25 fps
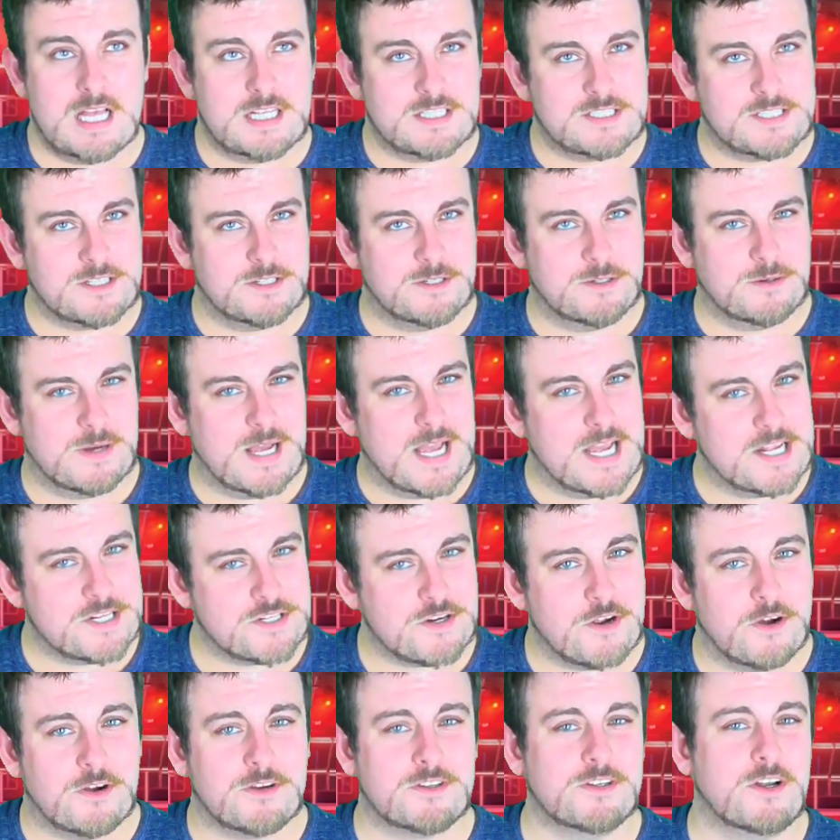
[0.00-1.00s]
So
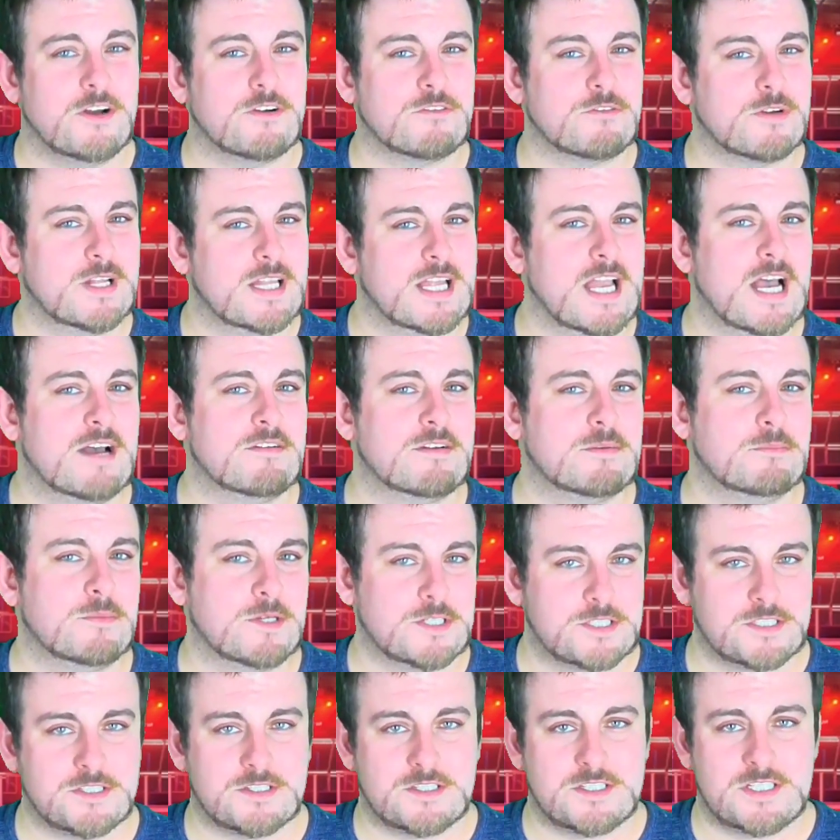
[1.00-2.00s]
Edgehog not really having
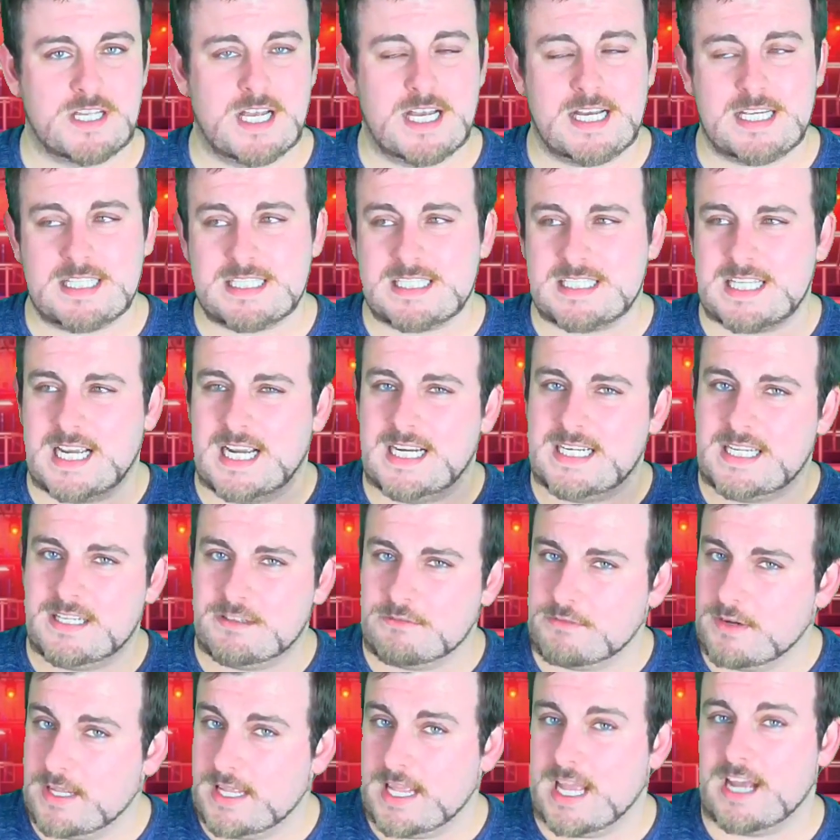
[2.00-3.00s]
much success, I
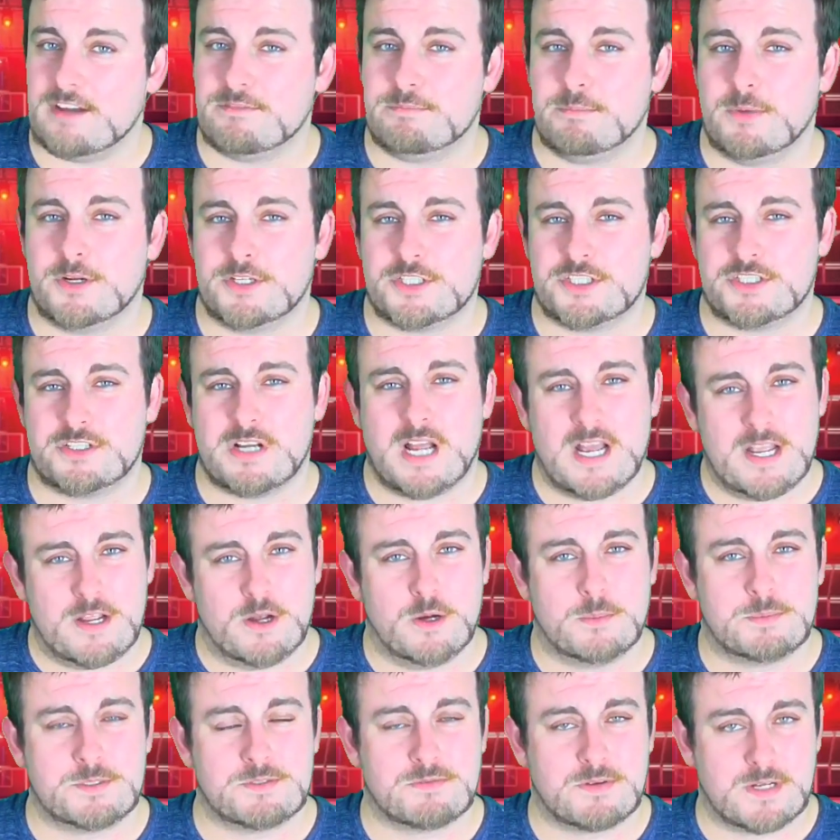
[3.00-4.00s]
didn't really have much
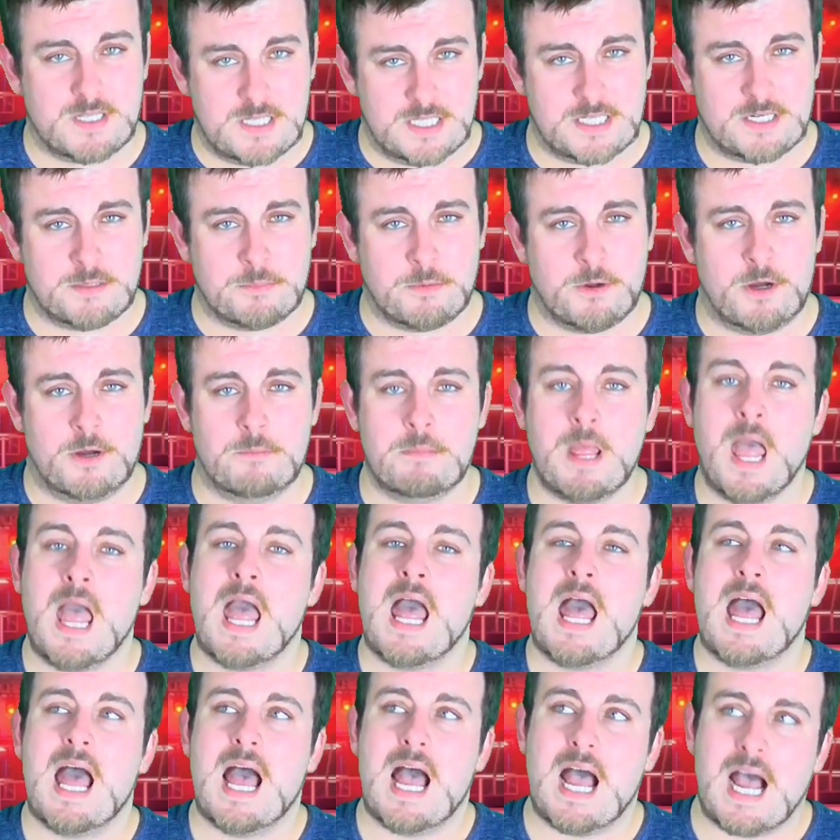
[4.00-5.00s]
high hopes for Glitter Bomb,
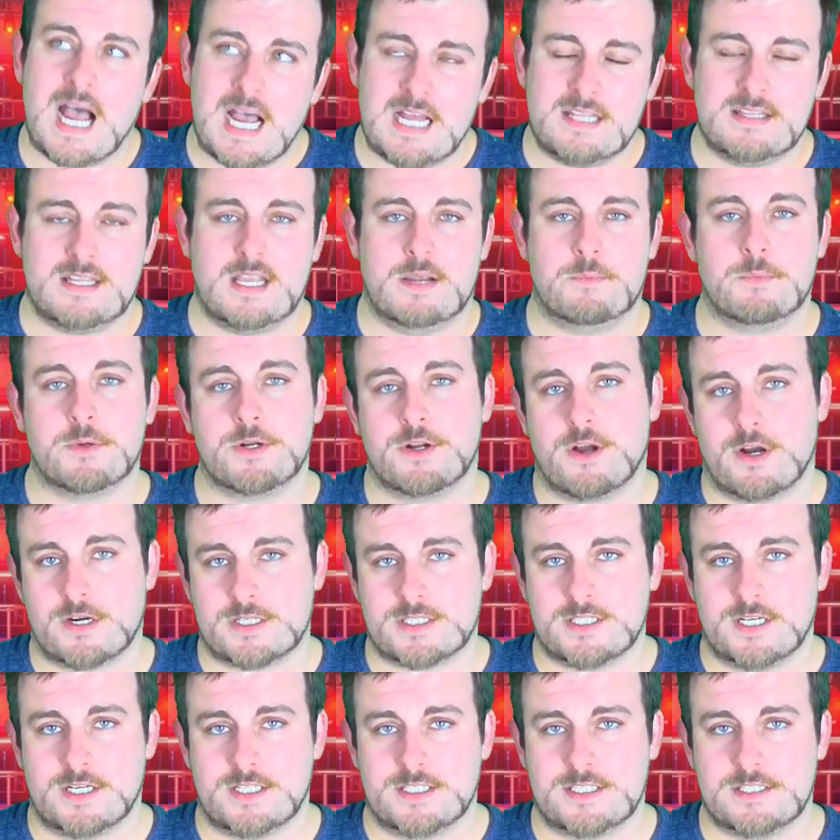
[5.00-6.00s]
and they were
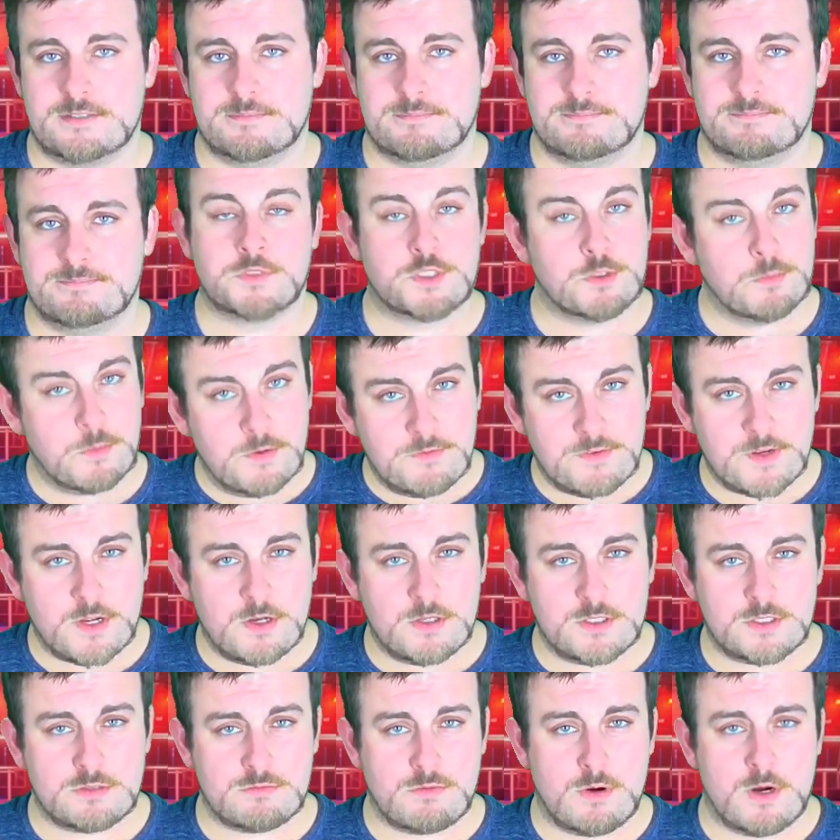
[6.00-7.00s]
knocked out. So moving
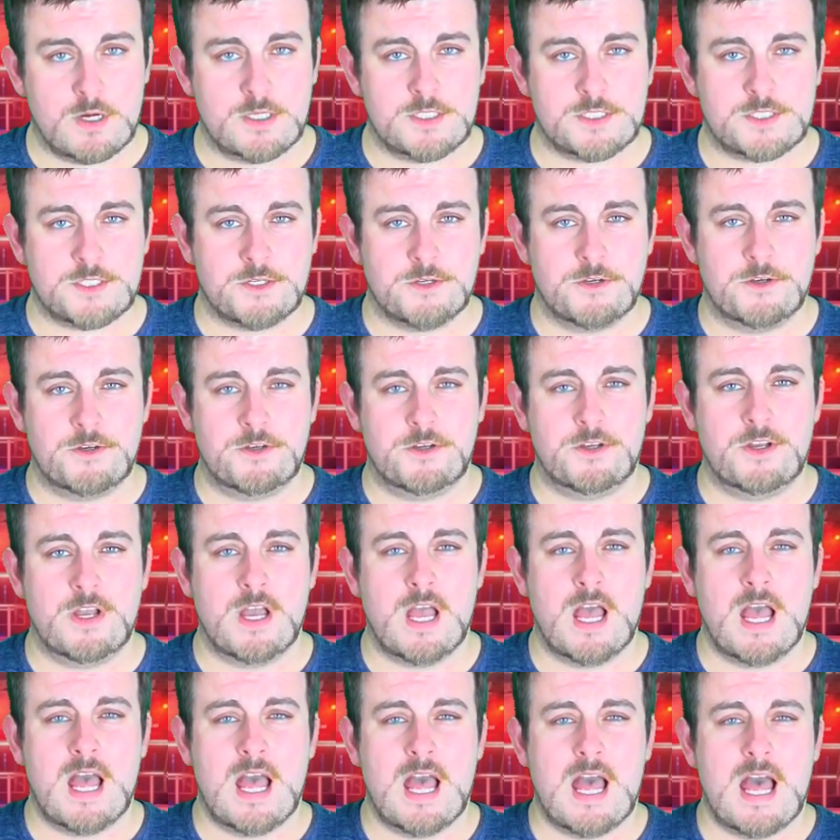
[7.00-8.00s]
on to round
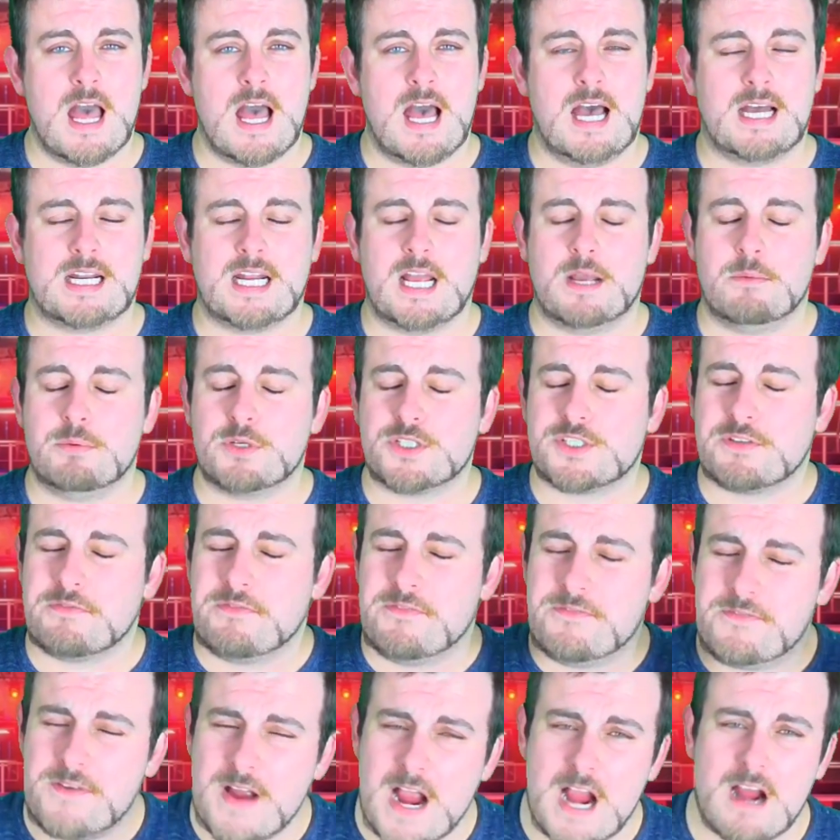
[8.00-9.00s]
2, and I was
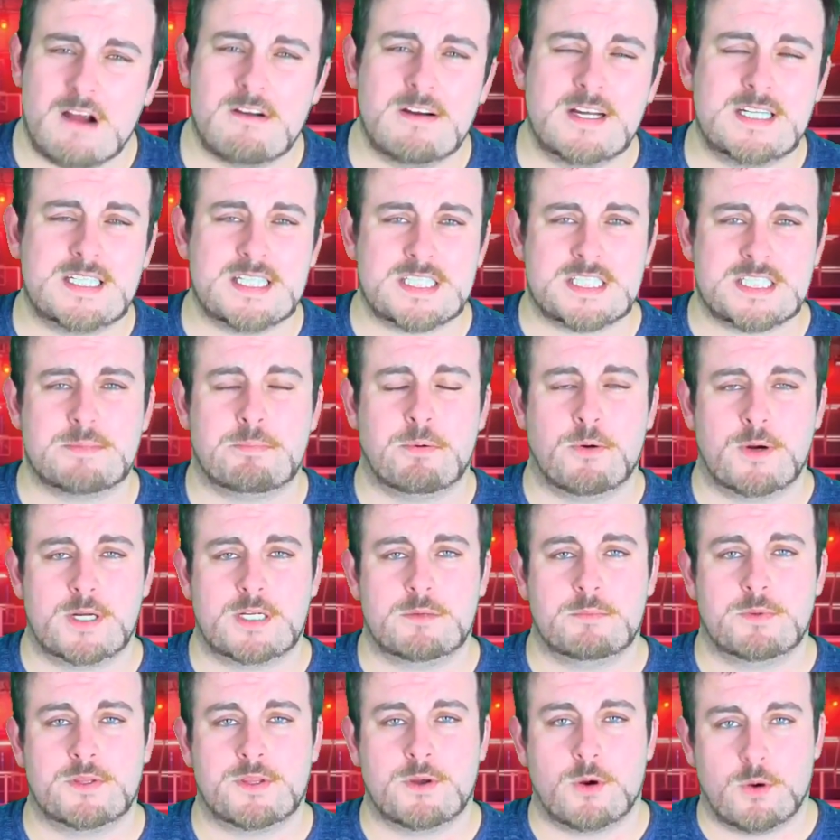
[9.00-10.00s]
very
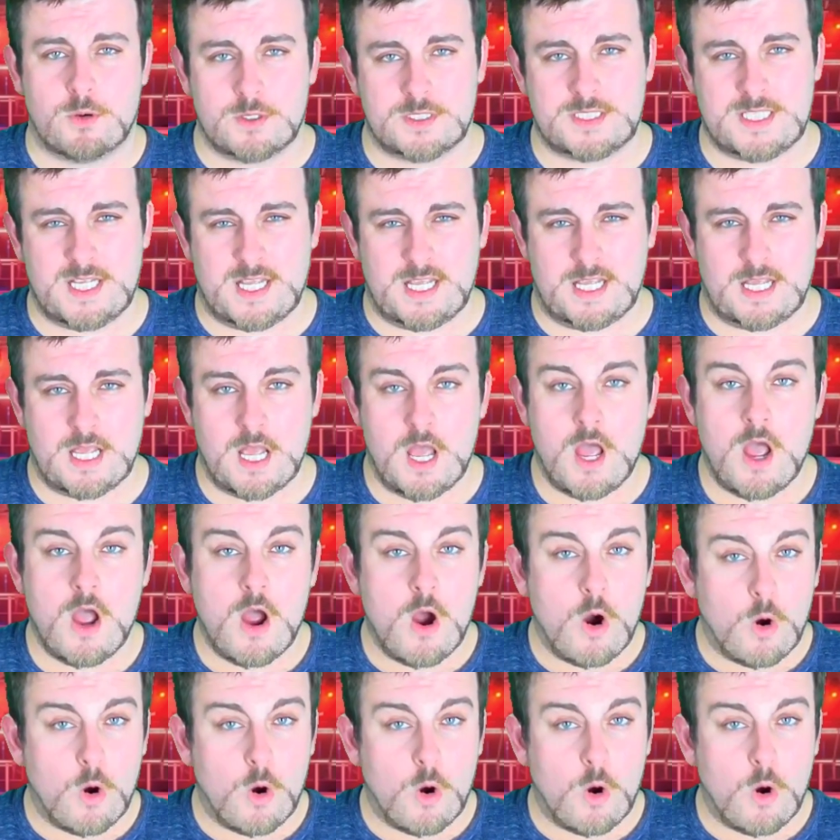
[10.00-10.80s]
disappointed with Orty.